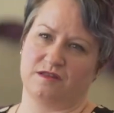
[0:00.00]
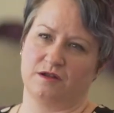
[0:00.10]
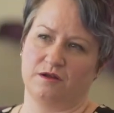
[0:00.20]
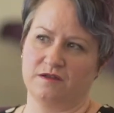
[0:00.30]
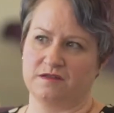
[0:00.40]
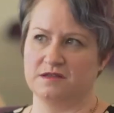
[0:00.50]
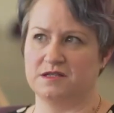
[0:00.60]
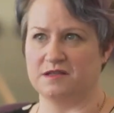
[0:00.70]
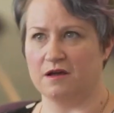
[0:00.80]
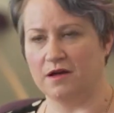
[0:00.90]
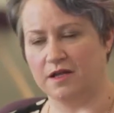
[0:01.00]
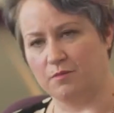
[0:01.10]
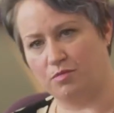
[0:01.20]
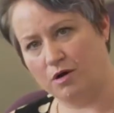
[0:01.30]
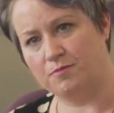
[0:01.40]
Is the design
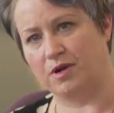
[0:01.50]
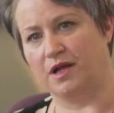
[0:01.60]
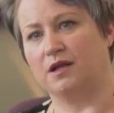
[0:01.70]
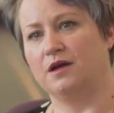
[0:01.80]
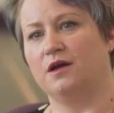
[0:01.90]
appropriate